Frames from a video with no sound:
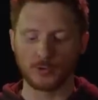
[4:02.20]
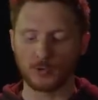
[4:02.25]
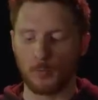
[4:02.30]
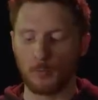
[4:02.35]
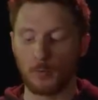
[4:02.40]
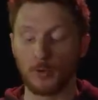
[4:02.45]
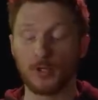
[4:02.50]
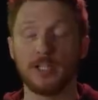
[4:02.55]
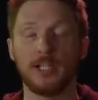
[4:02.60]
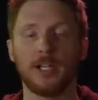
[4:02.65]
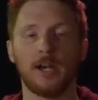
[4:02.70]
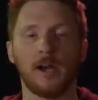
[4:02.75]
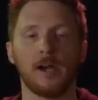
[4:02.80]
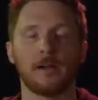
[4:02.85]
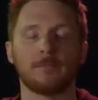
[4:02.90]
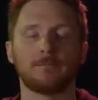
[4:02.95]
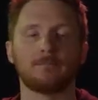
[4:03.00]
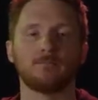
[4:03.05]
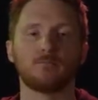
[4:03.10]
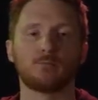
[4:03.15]
So pretty,
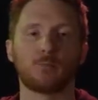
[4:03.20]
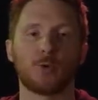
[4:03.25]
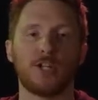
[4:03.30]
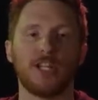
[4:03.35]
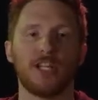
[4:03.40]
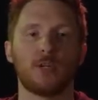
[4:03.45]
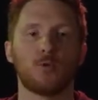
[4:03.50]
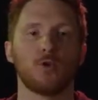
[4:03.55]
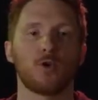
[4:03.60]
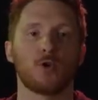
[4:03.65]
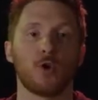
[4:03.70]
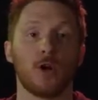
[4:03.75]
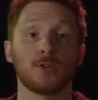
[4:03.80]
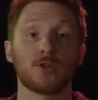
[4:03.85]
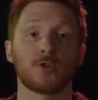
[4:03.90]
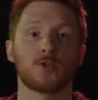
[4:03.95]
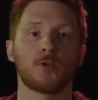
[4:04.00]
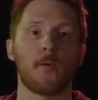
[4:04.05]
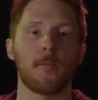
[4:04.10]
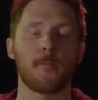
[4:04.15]
uh, pretty equal
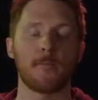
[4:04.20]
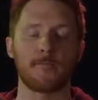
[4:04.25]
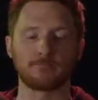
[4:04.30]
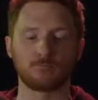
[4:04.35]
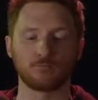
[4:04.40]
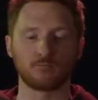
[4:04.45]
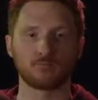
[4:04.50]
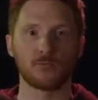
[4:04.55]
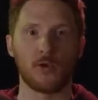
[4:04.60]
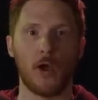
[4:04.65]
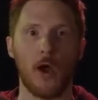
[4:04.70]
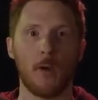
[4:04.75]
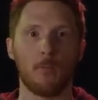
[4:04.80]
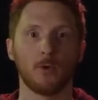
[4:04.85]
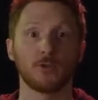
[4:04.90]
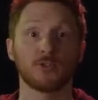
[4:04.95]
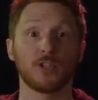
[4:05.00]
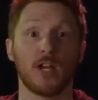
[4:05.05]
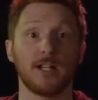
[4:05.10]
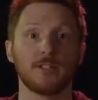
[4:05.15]
crunch on
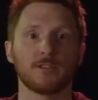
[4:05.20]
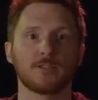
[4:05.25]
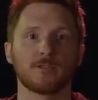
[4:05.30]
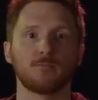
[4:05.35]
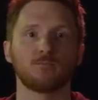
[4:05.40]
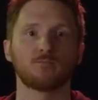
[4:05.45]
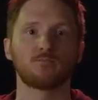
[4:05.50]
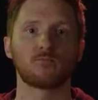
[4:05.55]
both sides.